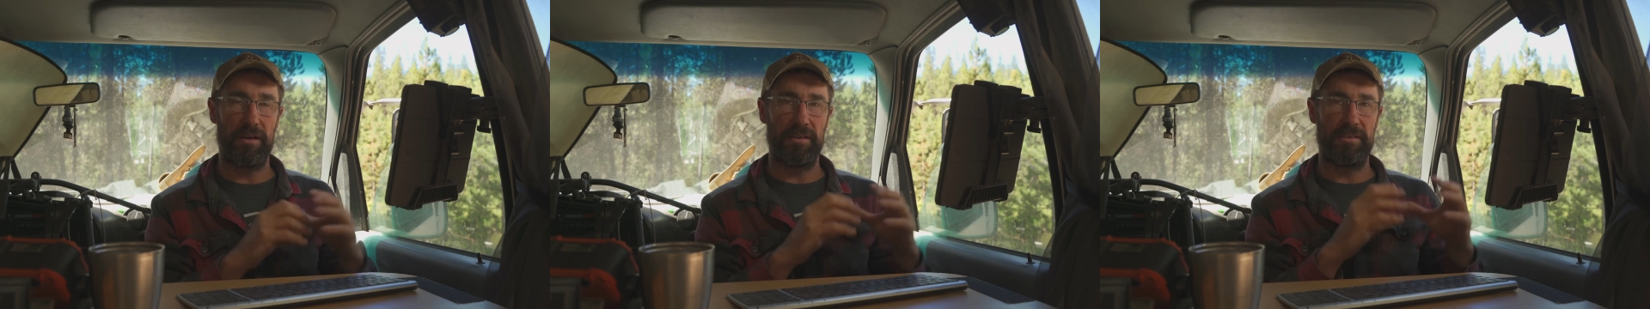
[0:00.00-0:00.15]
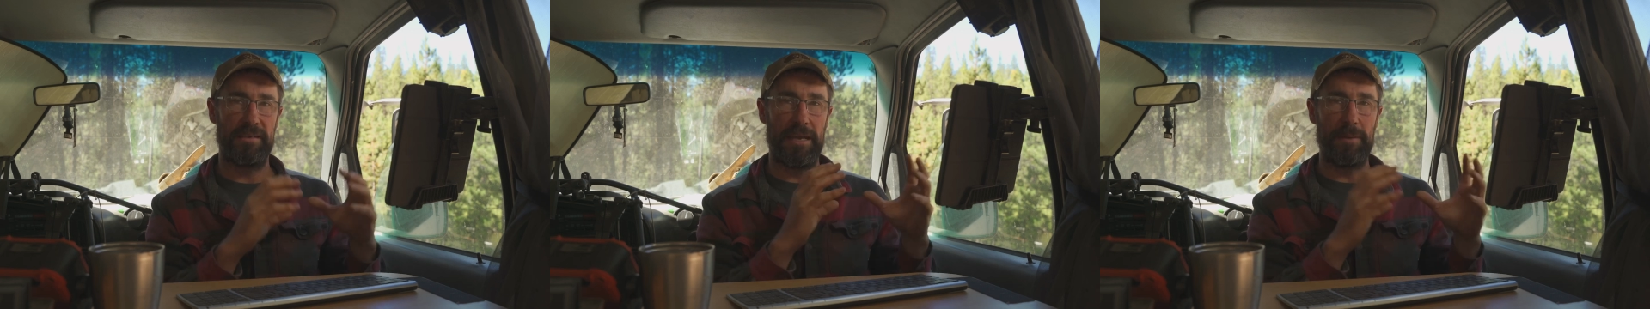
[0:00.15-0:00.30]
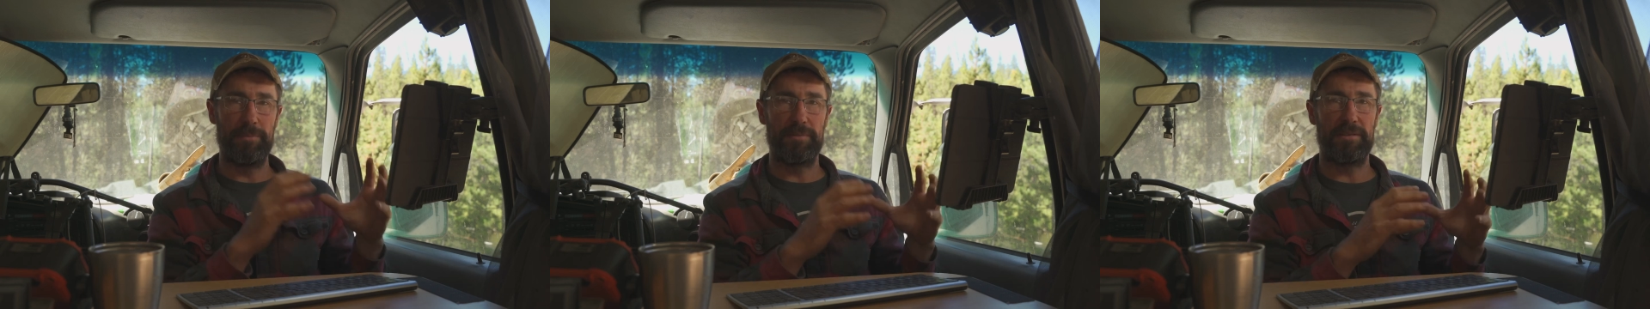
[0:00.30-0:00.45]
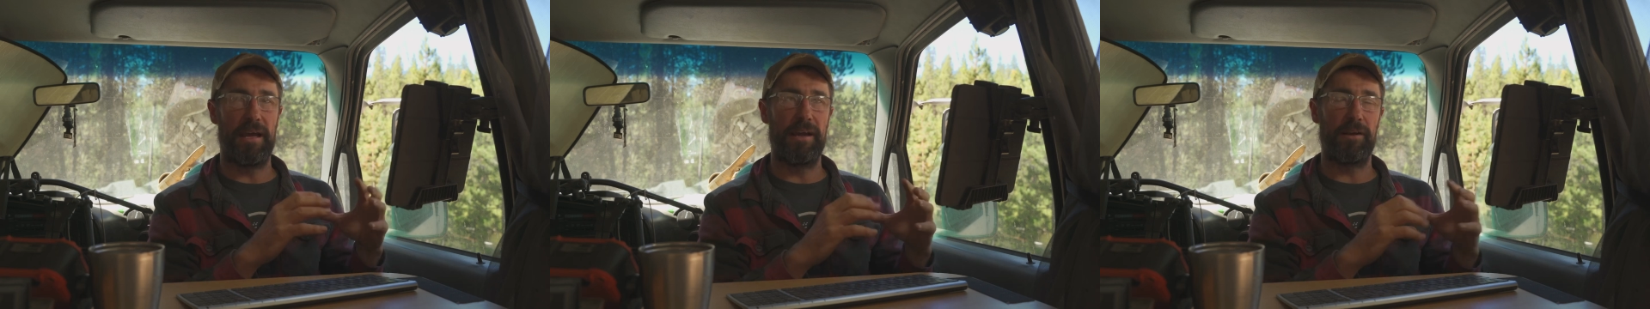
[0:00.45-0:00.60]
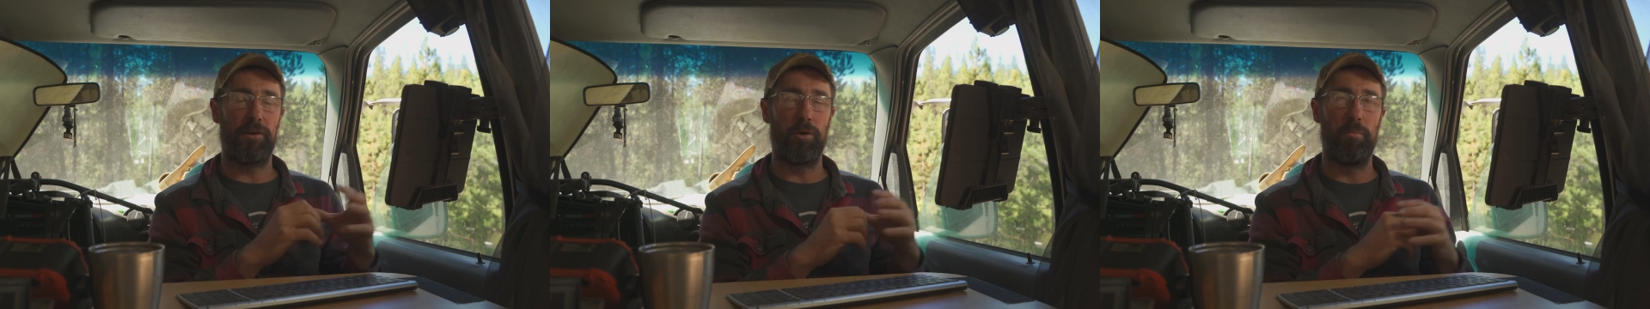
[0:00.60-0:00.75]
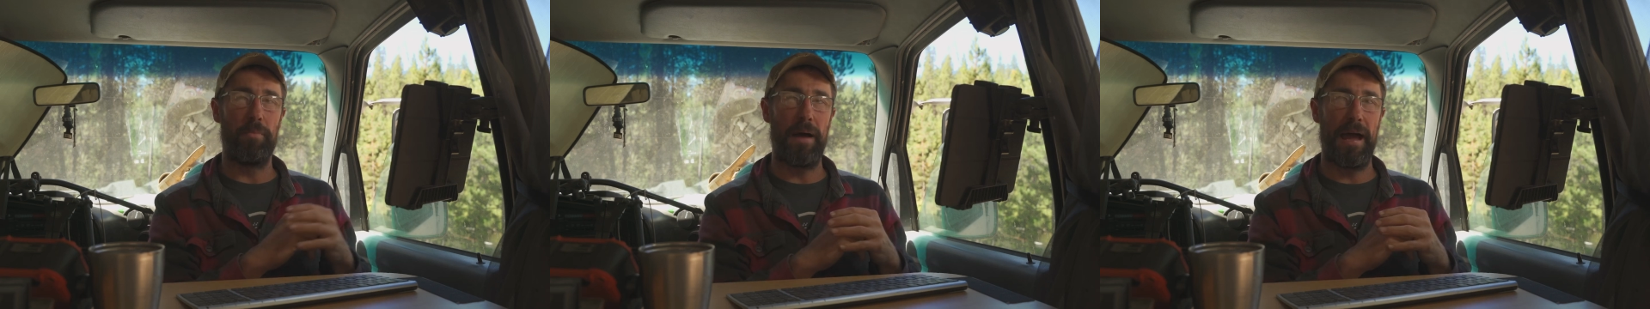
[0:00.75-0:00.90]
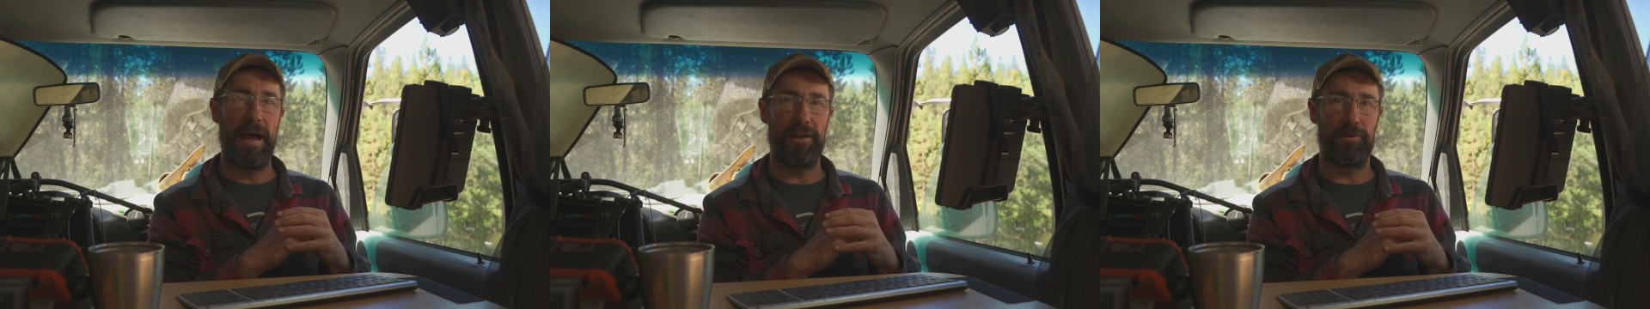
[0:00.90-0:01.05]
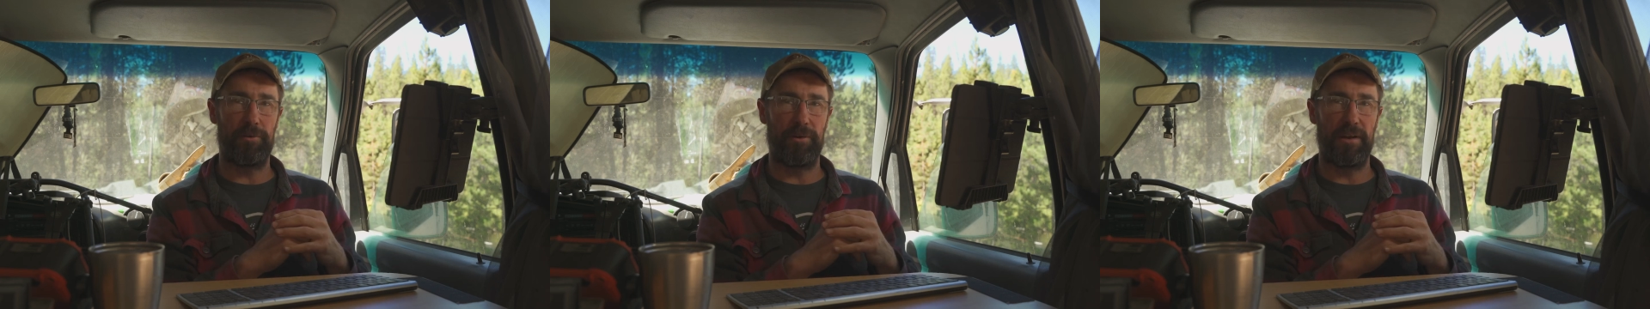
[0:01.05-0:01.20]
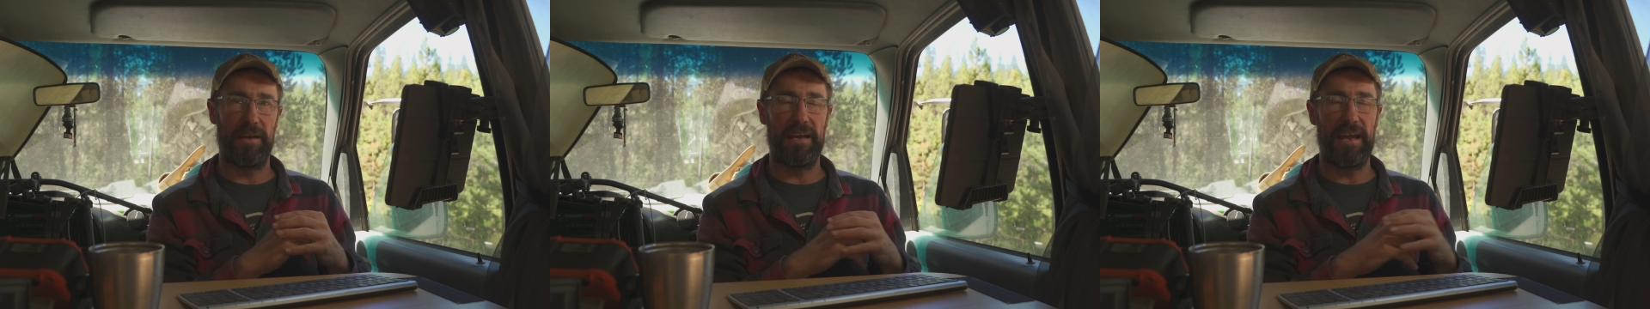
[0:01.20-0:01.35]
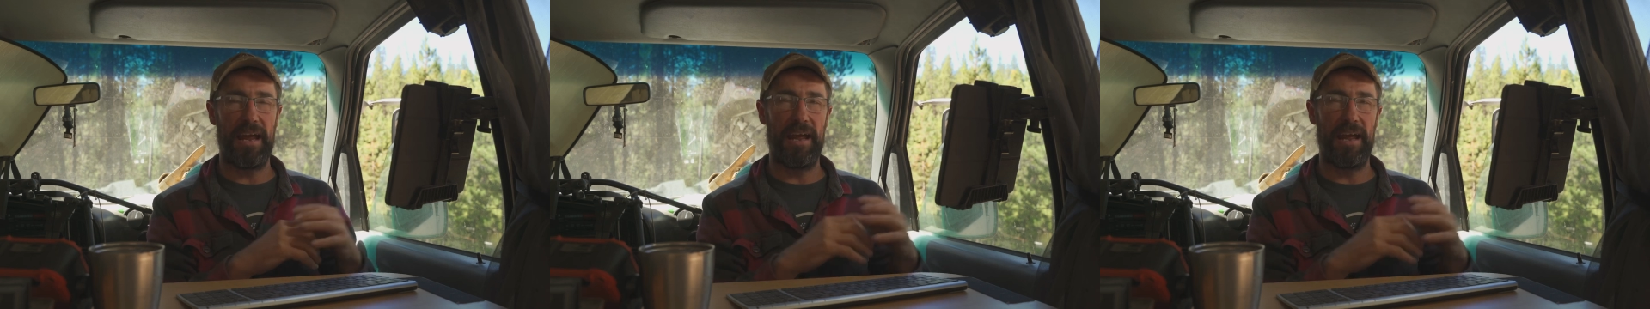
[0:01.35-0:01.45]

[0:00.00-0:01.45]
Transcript: deep cycle battery,